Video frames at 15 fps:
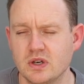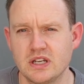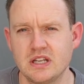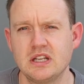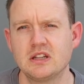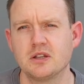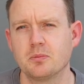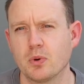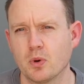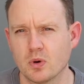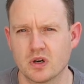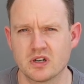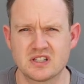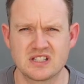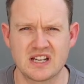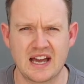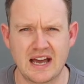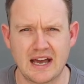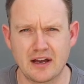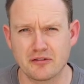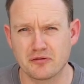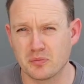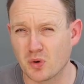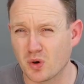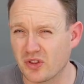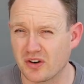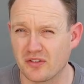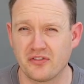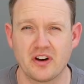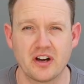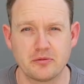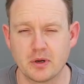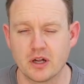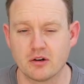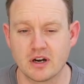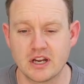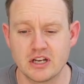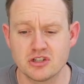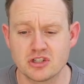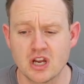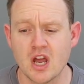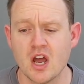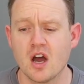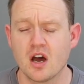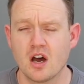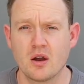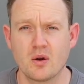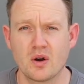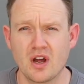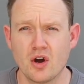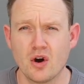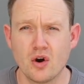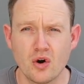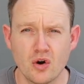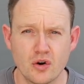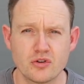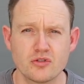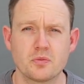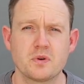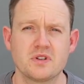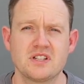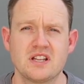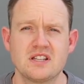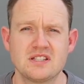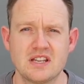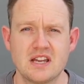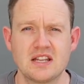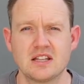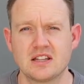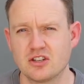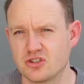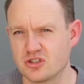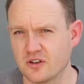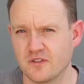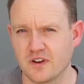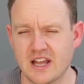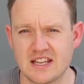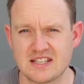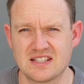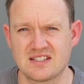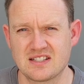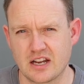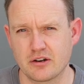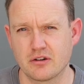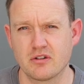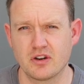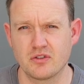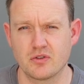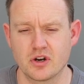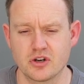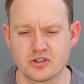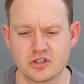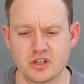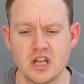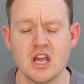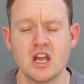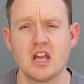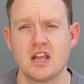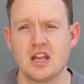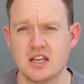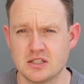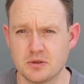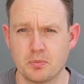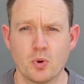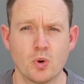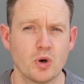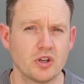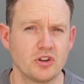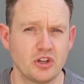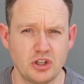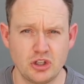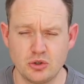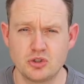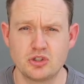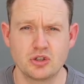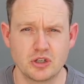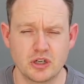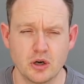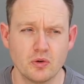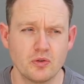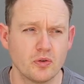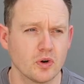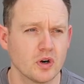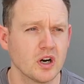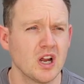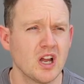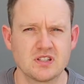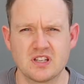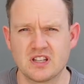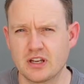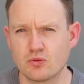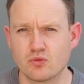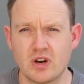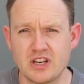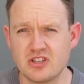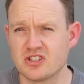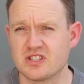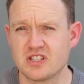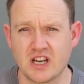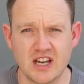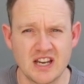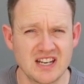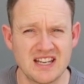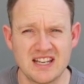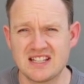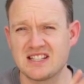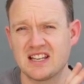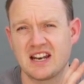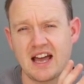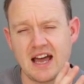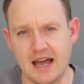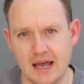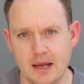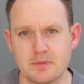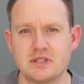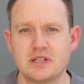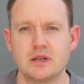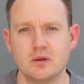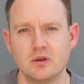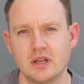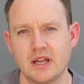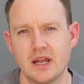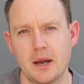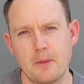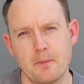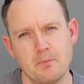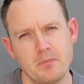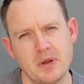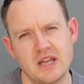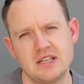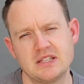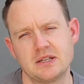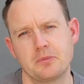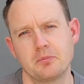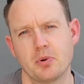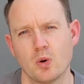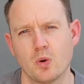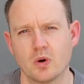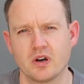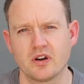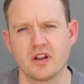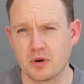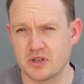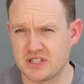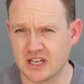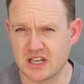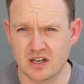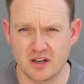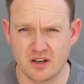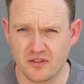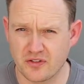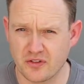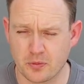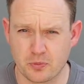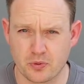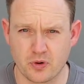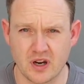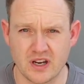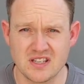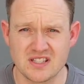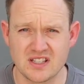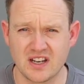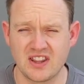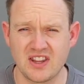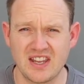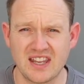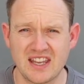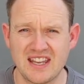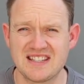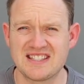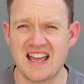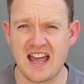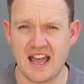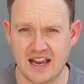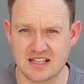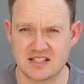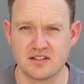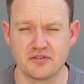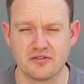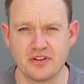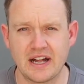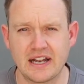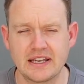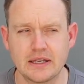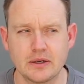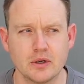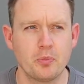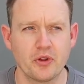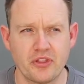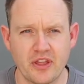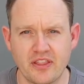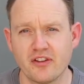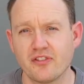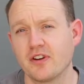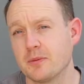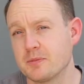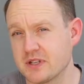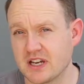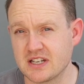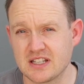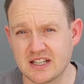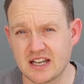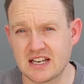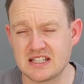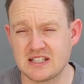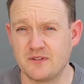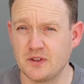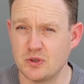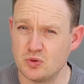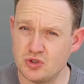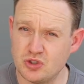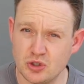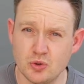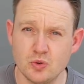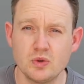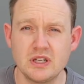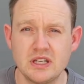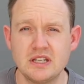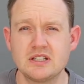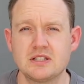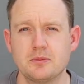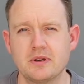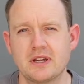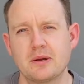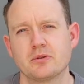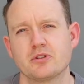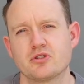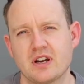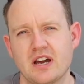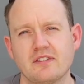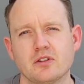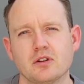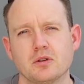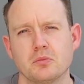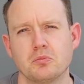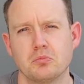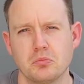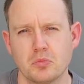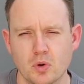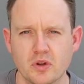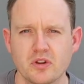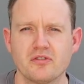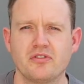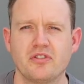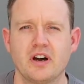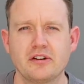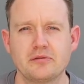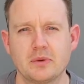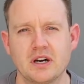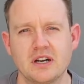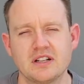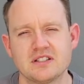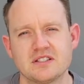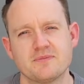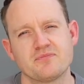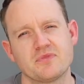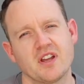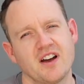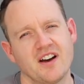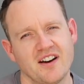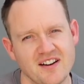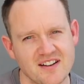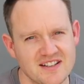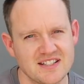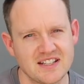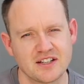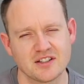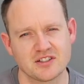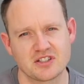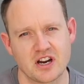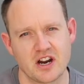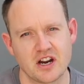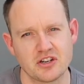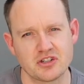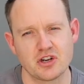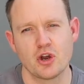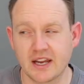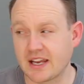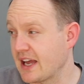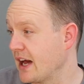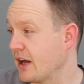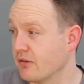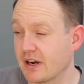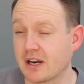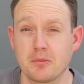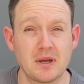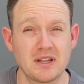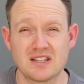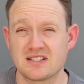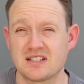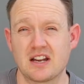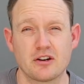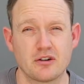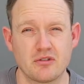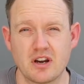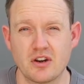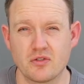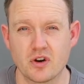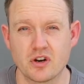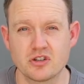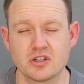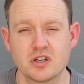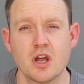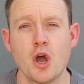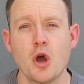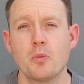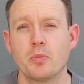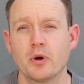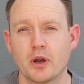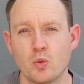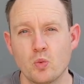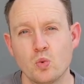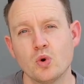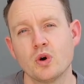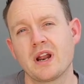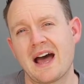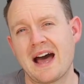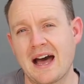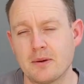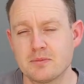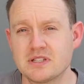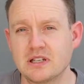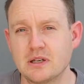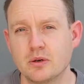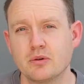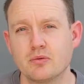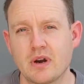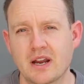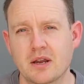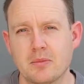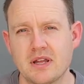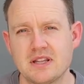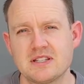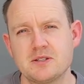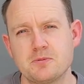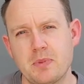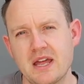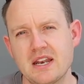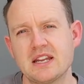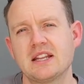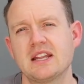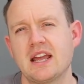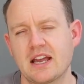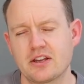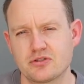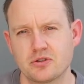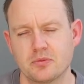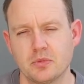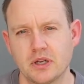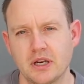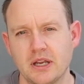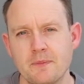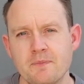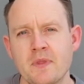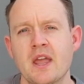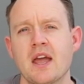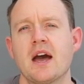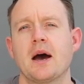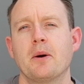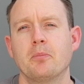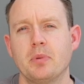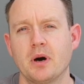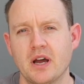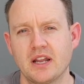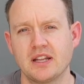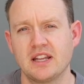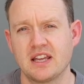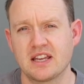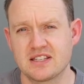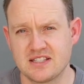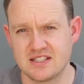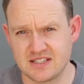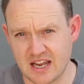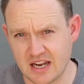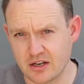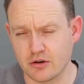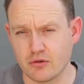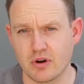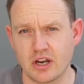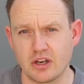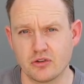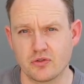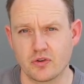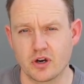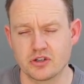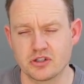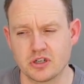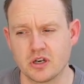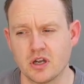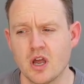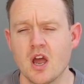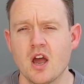need the board to have more than a 5 mile range, I would 100% say that the Shuffle S standard range version is a board that you should go for, because I think range aside, it's an absolutely amazing board, particularly for the price. I think it's excellent value. But then the flip side to that is if you do need to be able to travel more than 5 miles on a single charge, I can't recommend the standard range version, but I would absolutely recommend spending the extra money and buying the extended range version.